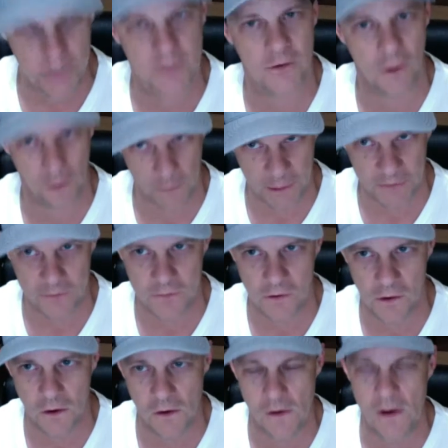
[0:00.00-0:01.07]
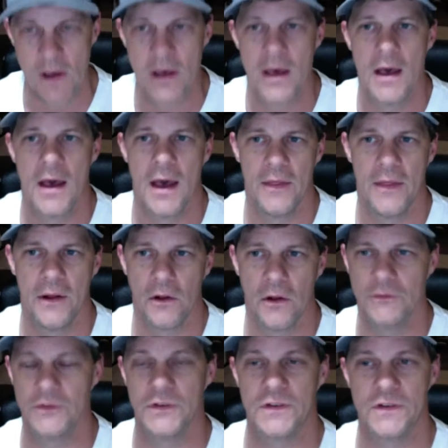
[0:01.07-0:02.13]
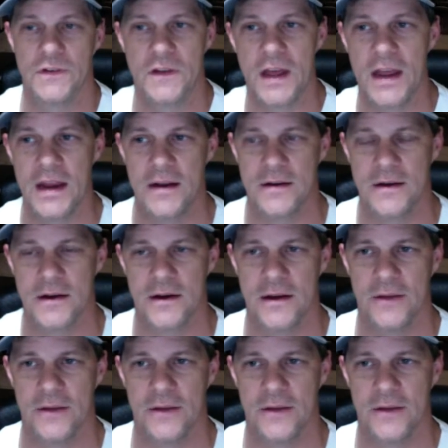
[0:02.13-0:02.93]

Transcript: to talk about the song. And then all over the state, uh,